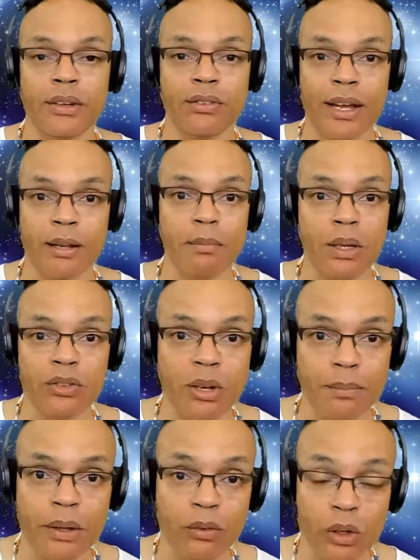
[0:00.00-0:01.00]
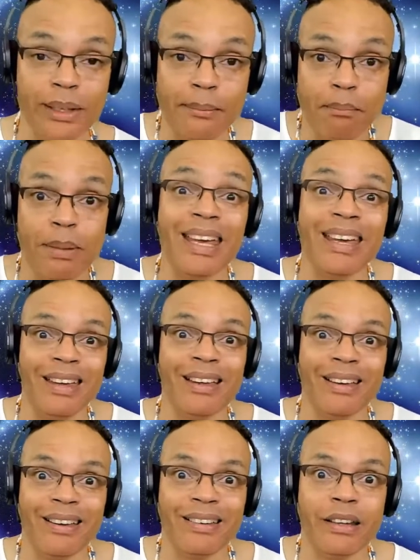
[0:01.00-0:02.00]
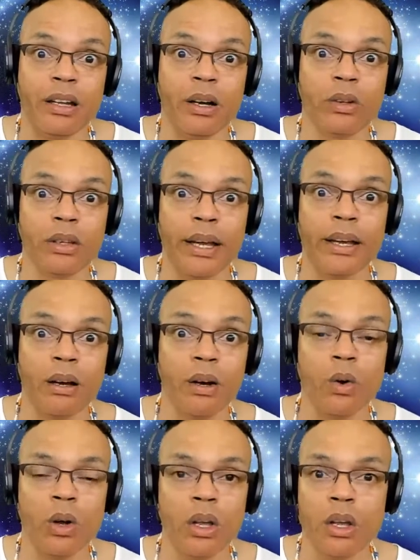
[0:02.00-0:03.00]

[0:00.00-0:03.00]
got to be something really big, you know, like, oh,